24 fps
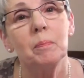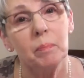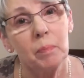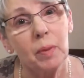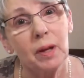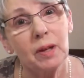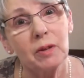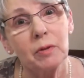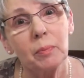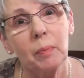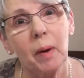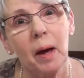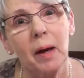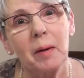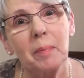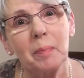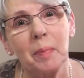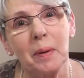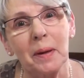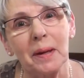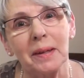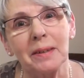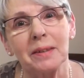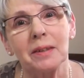Bit by
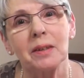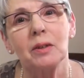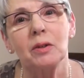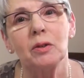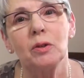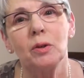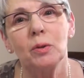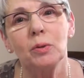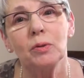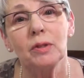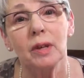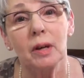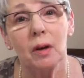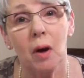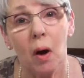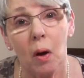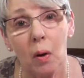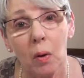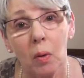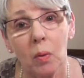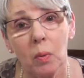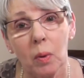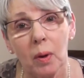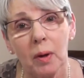bit, using
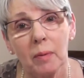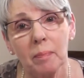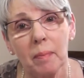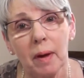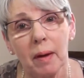whole word